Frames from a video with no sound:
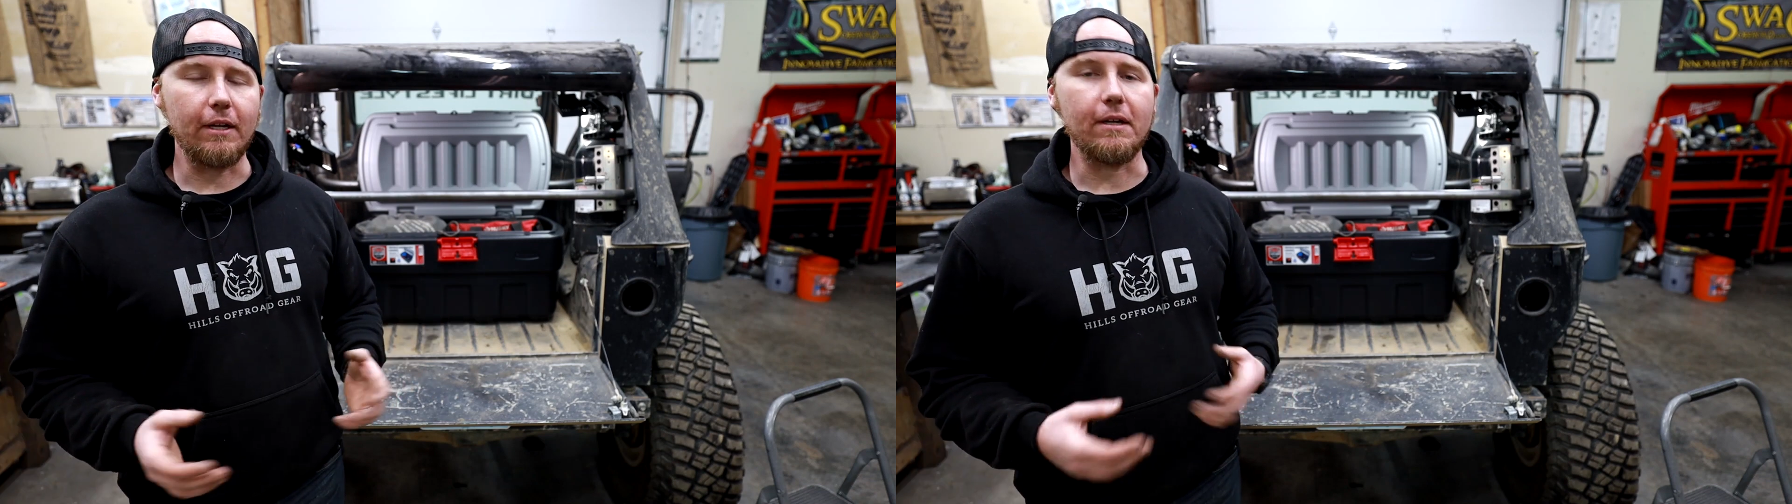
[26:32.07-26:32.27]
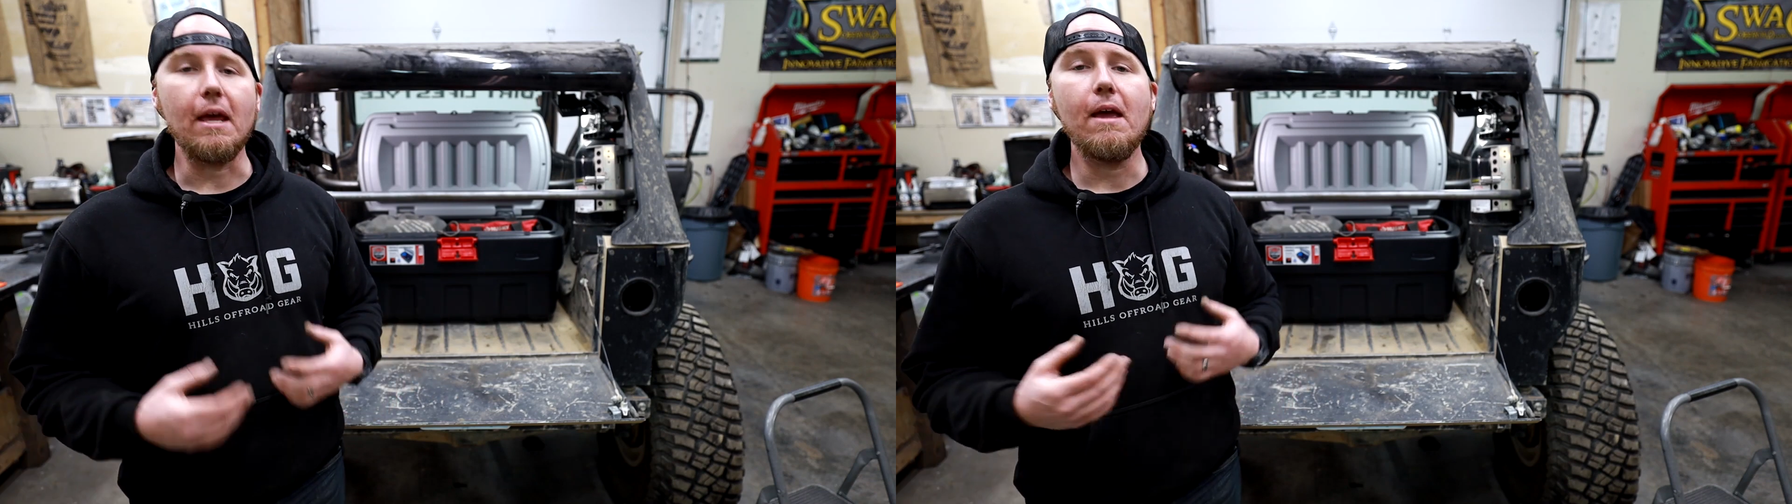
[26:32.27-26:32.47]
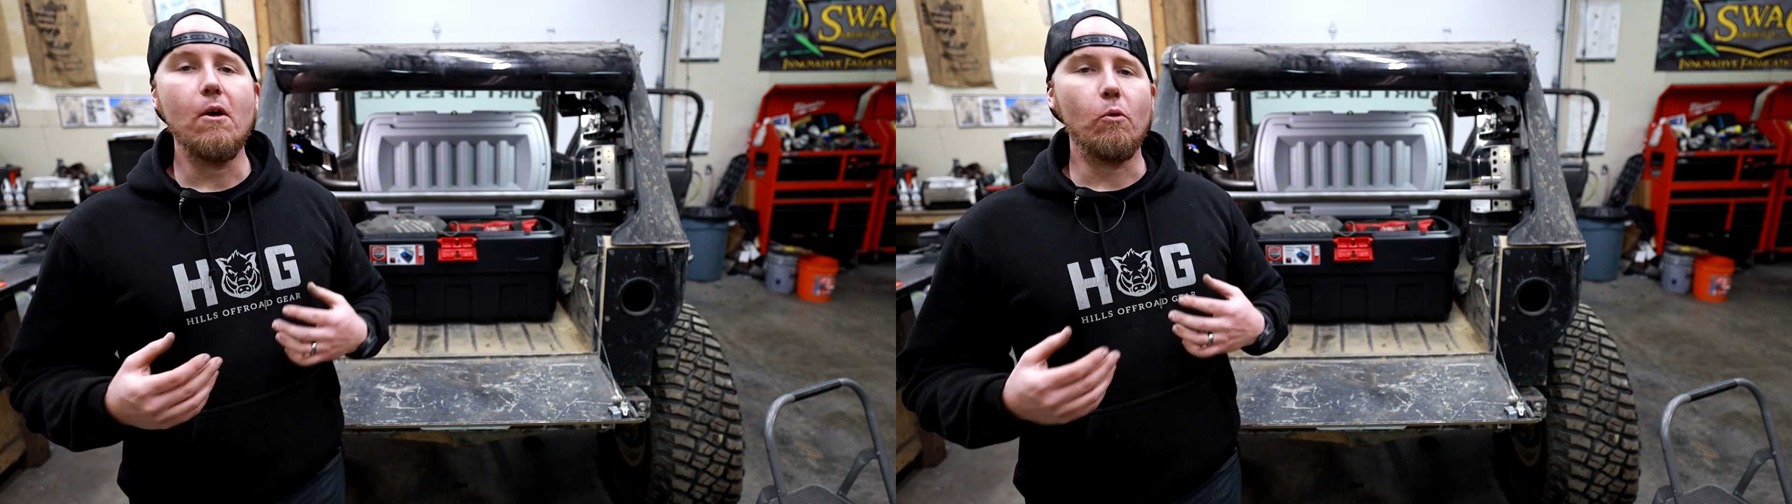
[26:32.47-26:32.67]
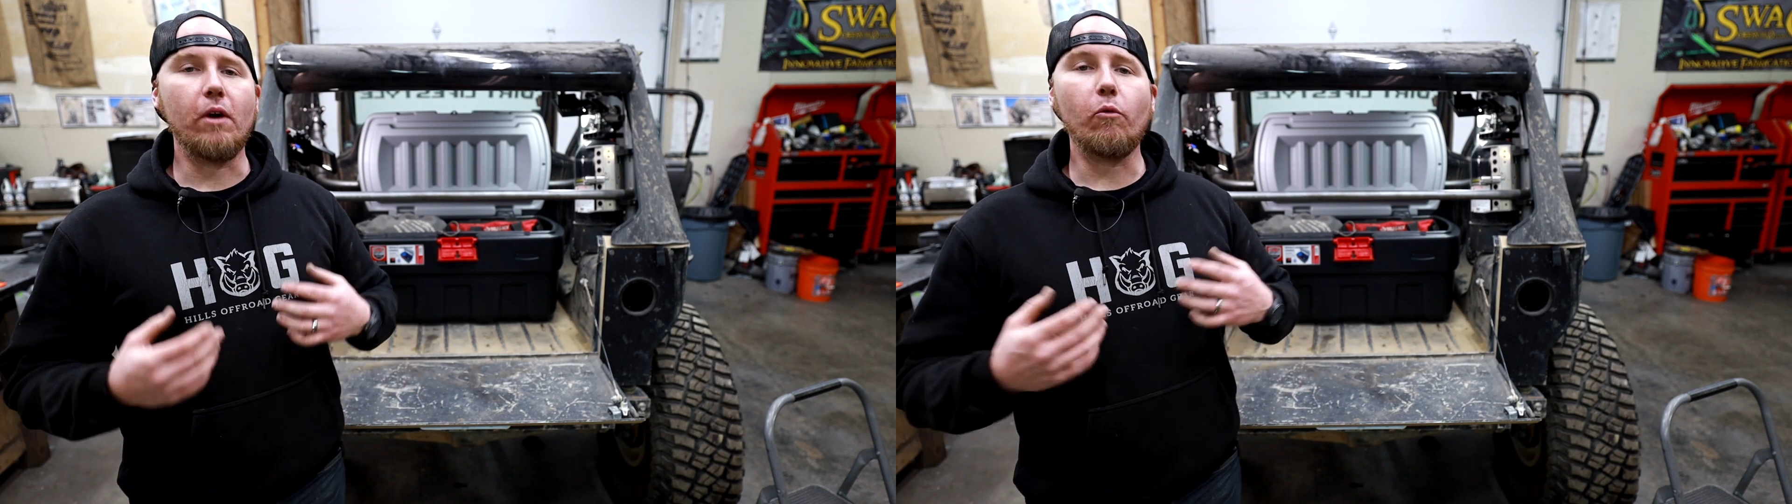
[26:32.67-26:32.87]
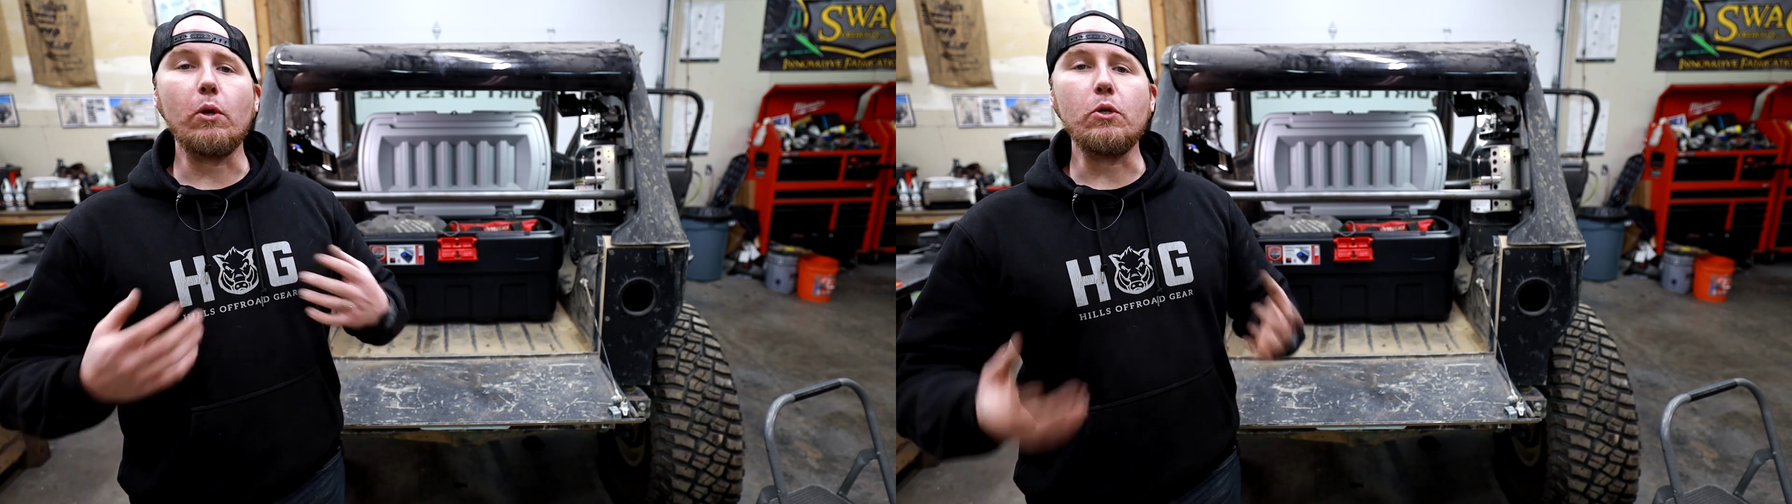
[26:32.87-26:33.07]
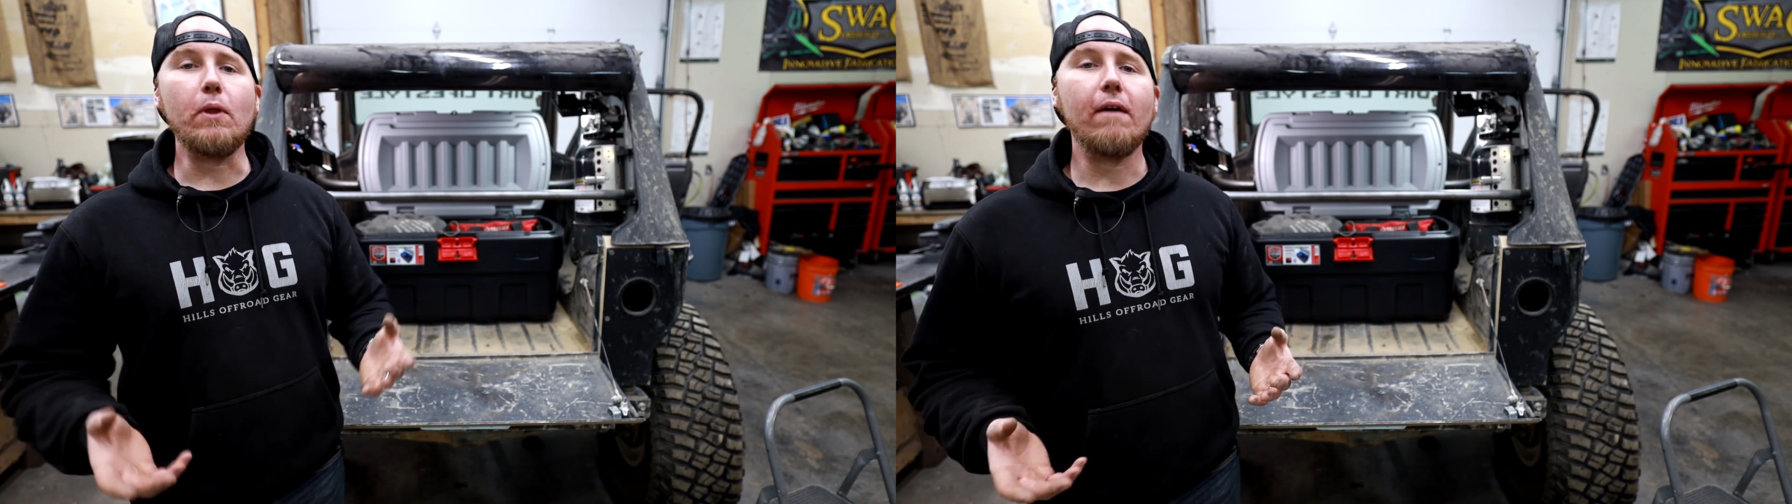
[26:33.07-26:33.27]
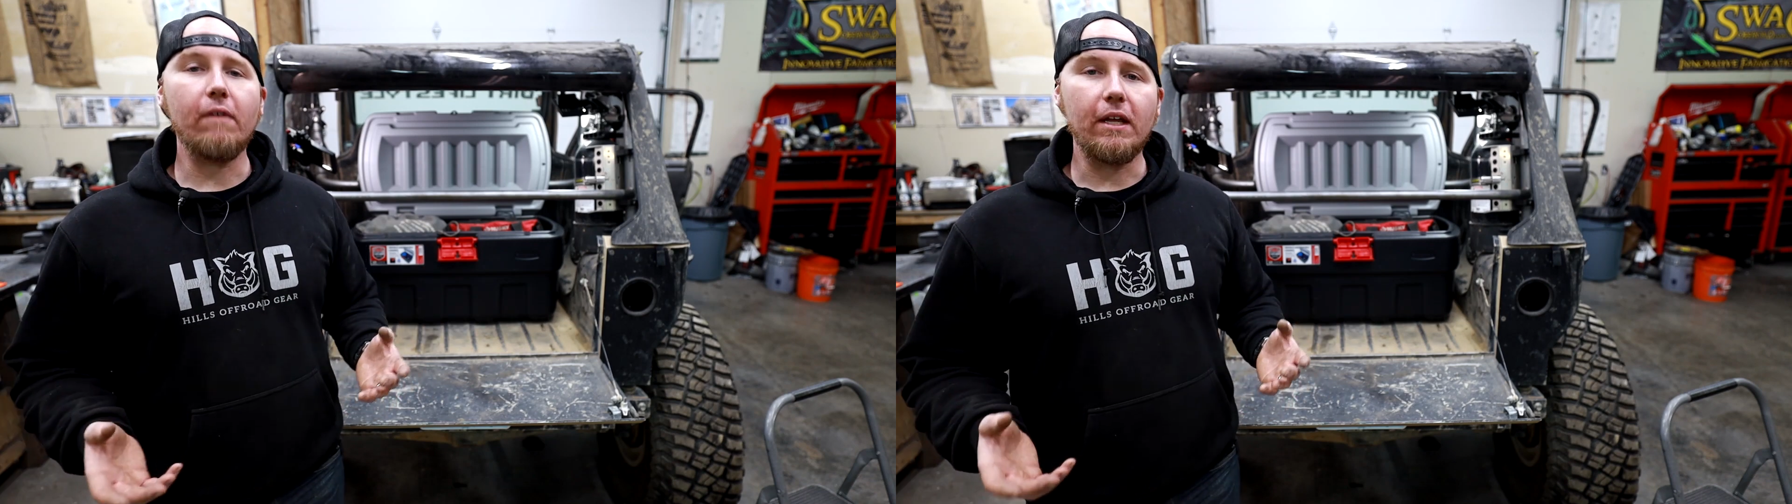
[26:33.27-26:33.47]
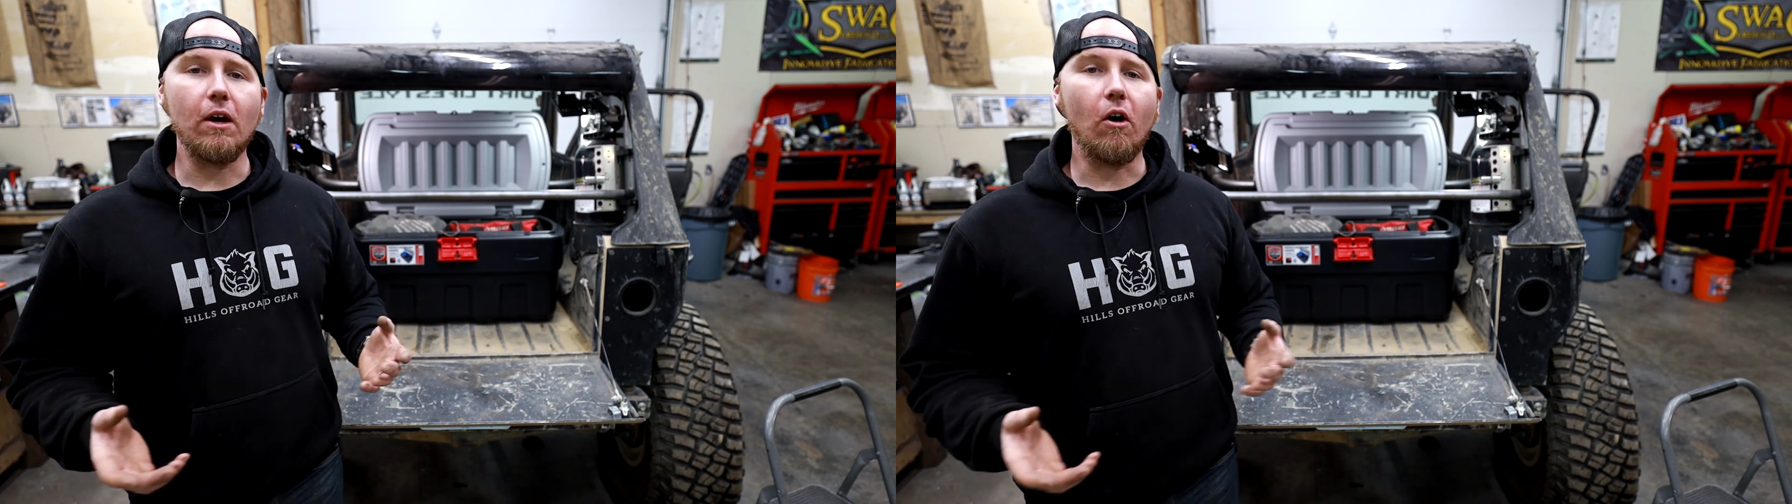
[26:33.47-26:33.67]
And whenever we do that
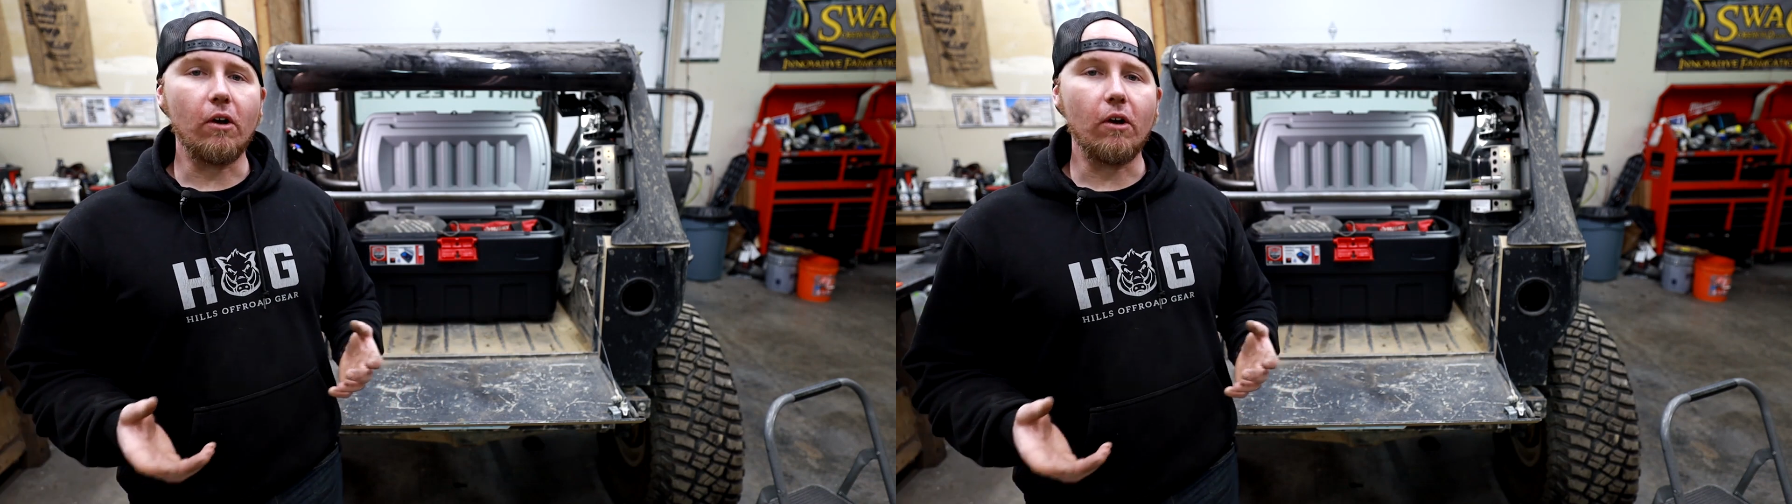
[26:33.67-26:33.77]
video,